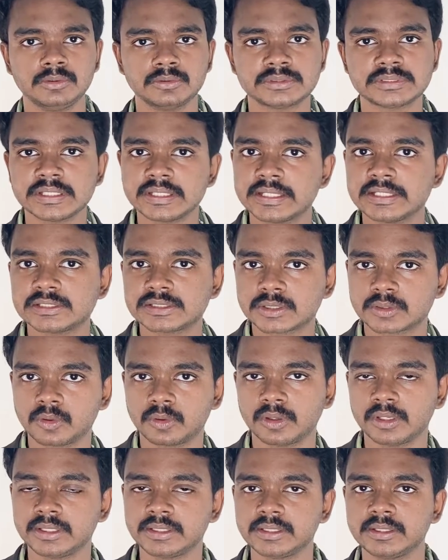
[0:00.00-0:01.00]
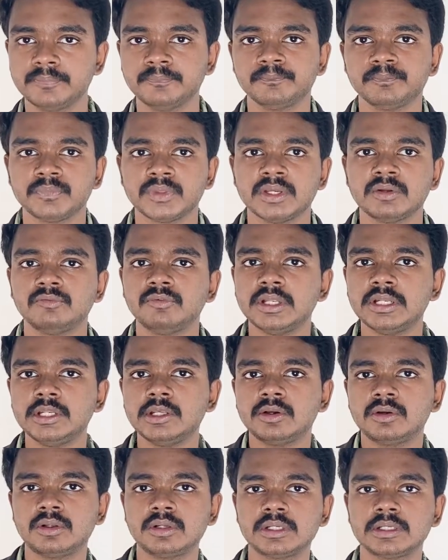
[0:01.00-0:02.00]
losing its quality. When
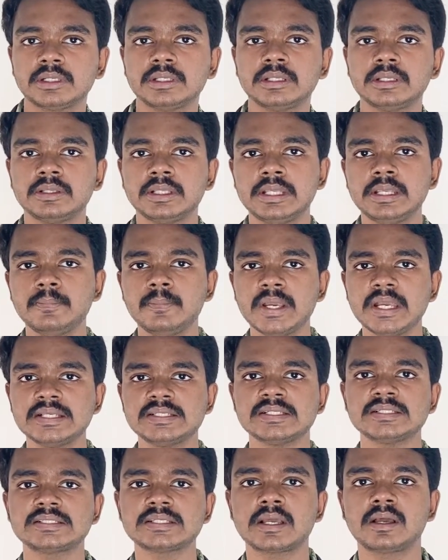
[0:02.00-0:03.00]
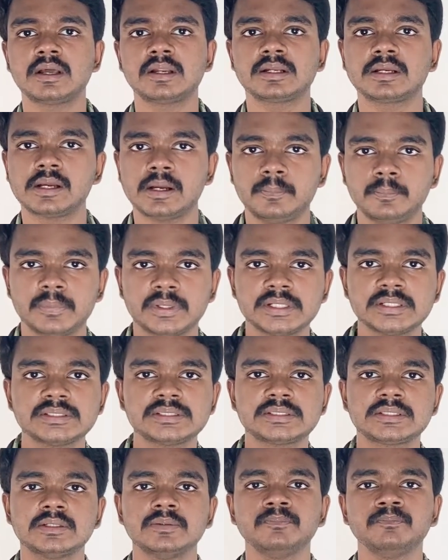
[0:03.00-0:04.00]
your images are
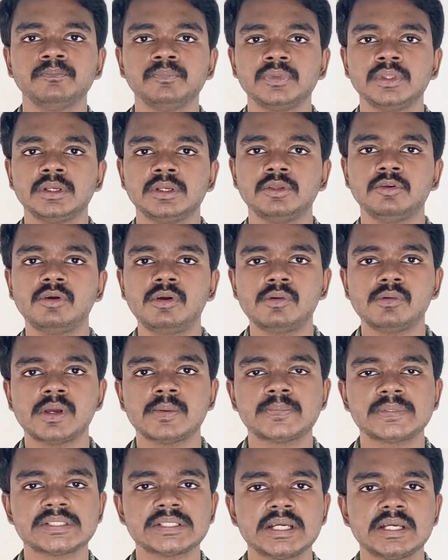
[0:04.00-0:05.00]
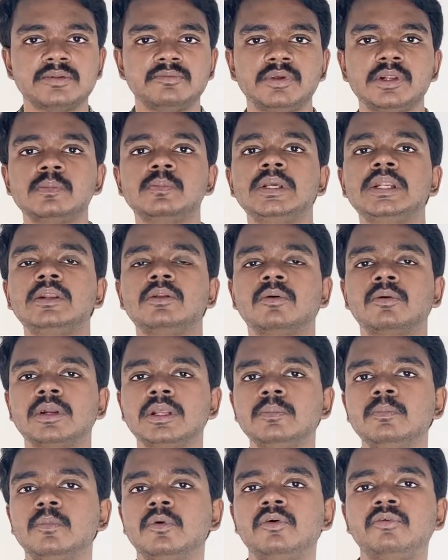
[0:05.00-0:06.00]
compressed, your website will be
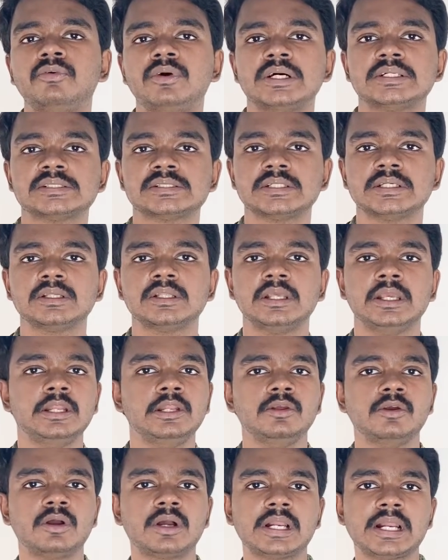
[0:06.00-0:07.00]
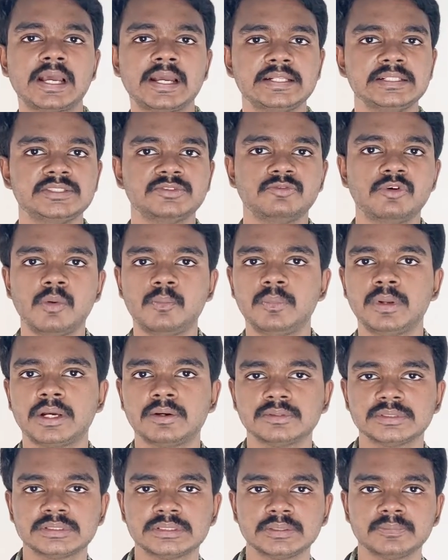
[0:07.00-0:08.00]
loading more faster in your client's web
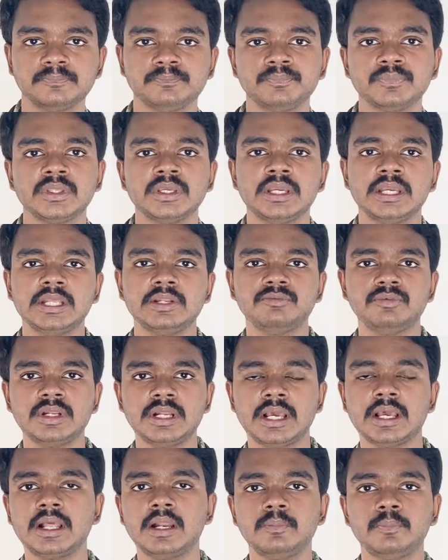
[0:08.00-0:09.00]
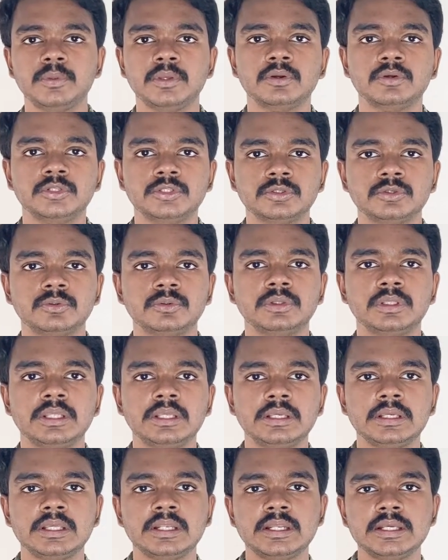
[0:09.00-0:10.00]
browser. It will help you to
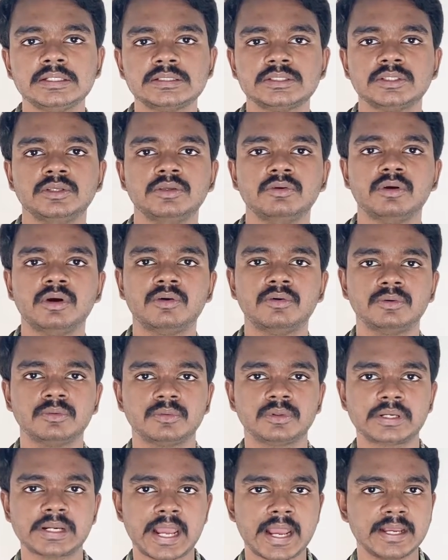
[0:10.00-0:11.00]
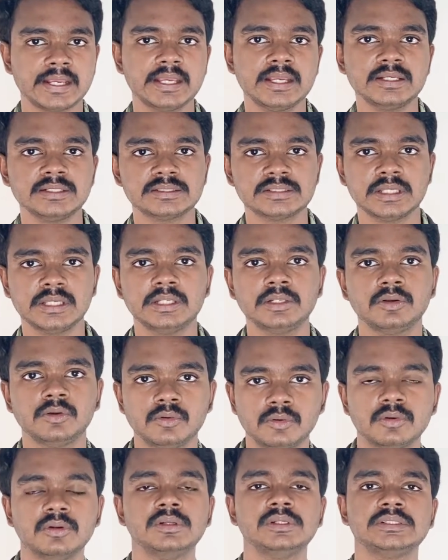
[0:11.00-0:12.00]
increase your rankings in
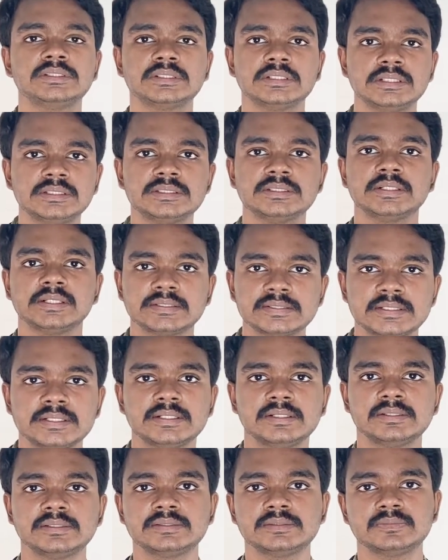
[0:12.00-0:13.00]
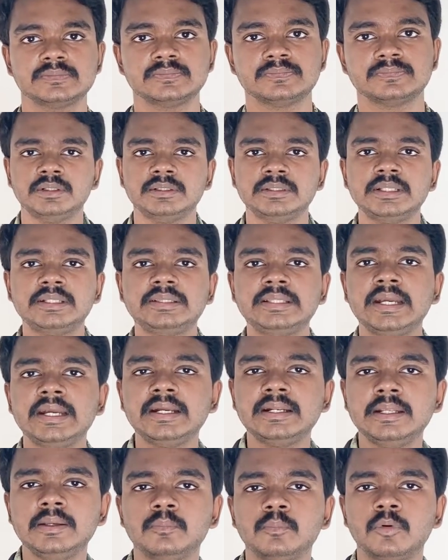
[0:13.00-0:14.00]
Google search results. The
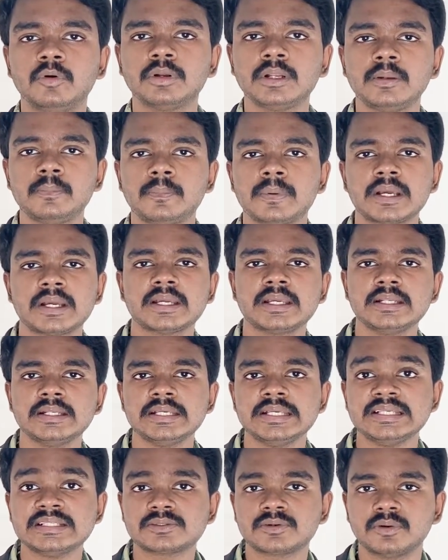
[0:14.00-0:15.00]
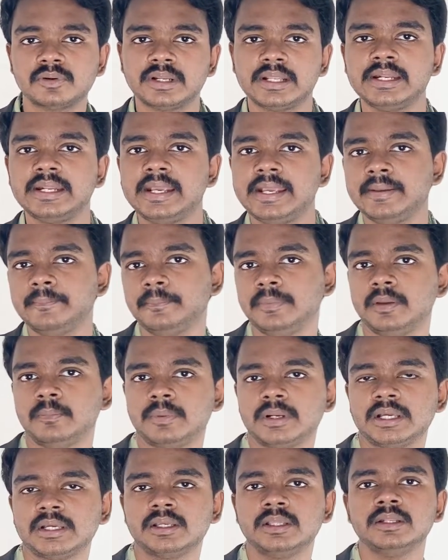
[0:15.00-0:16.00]
third important plugin is called an AMP
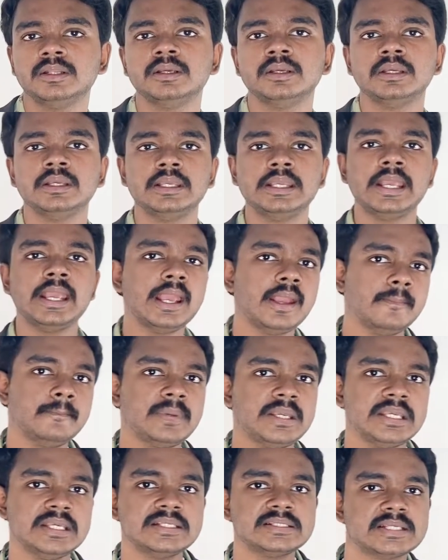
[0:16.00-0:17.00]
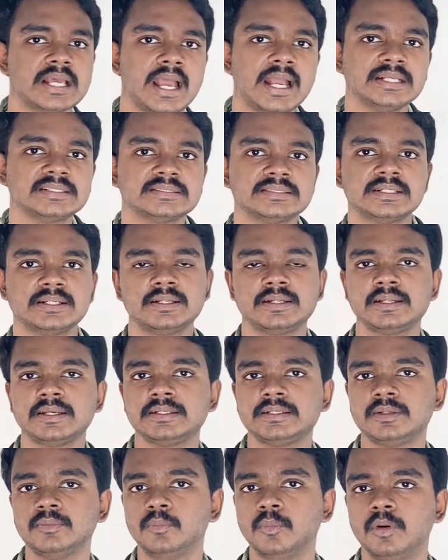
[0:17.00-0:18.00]
plugin. AMP is
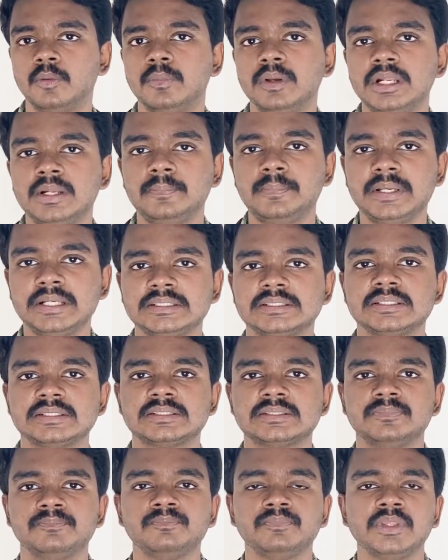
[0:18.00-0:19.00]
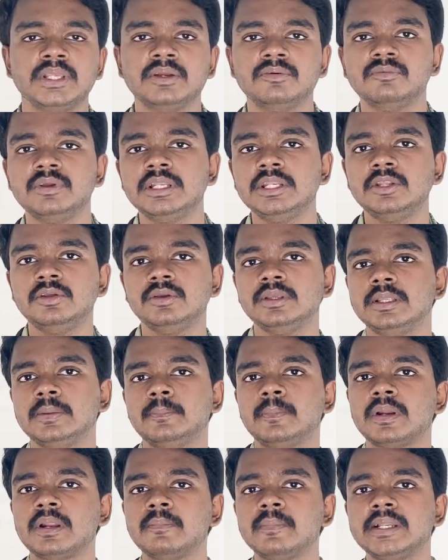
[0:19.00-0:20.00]
accelerated mobile pages. When you
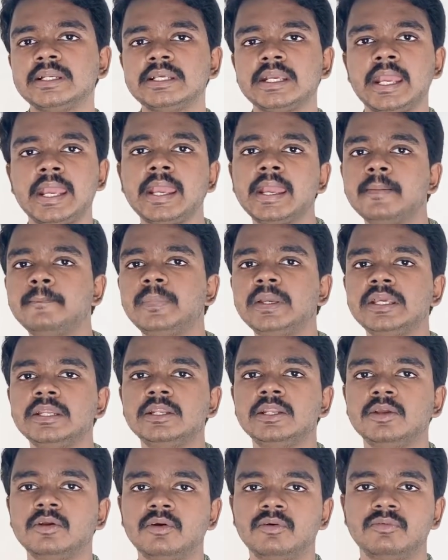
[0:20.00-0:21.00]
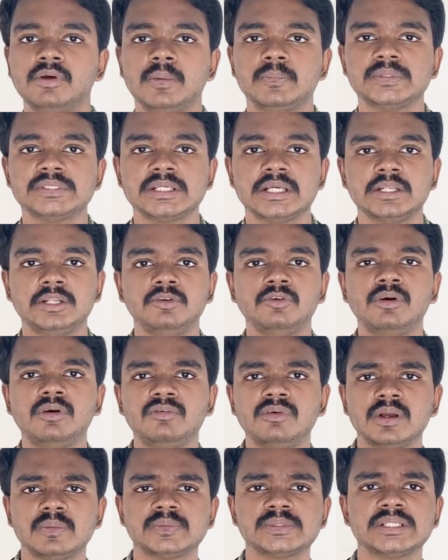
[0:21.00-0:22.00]
implement AMP in your
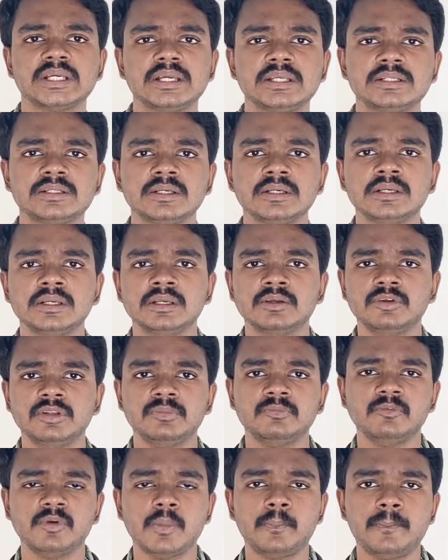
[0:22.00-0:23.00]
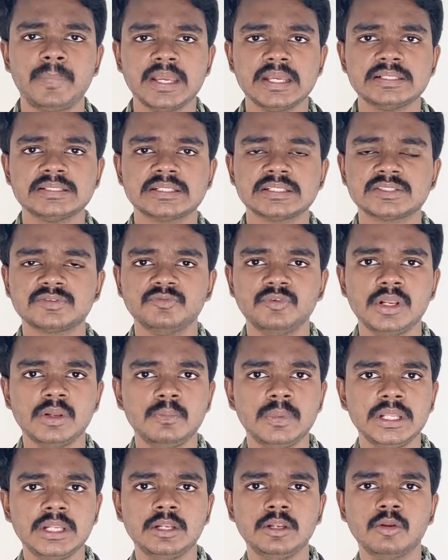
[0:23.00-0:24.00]
website web pages will
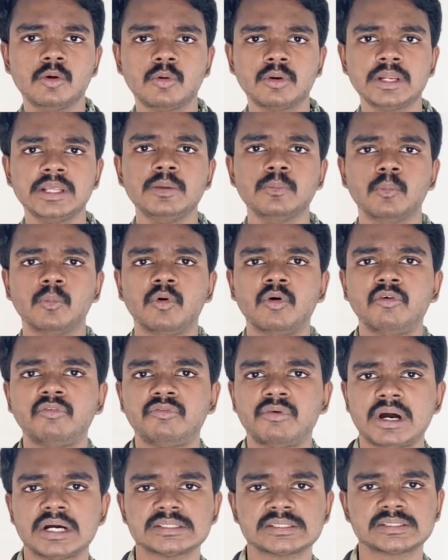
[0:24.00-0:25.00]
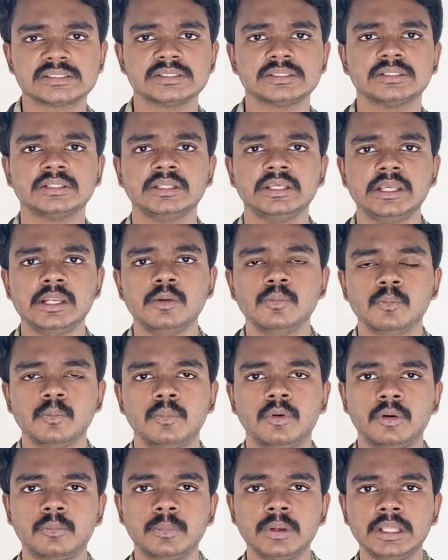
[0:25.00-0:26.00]
be loading more faster in
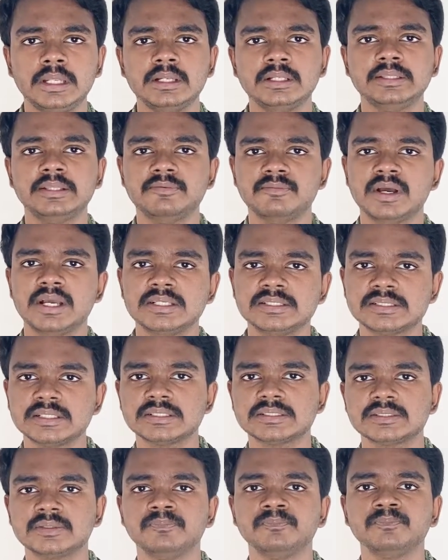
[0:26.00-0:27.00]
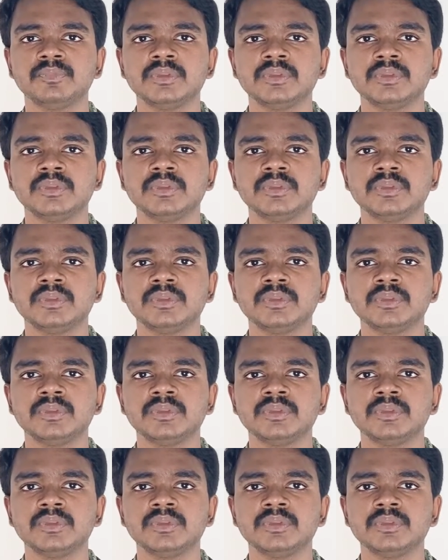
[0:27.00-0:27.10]
mobile devices.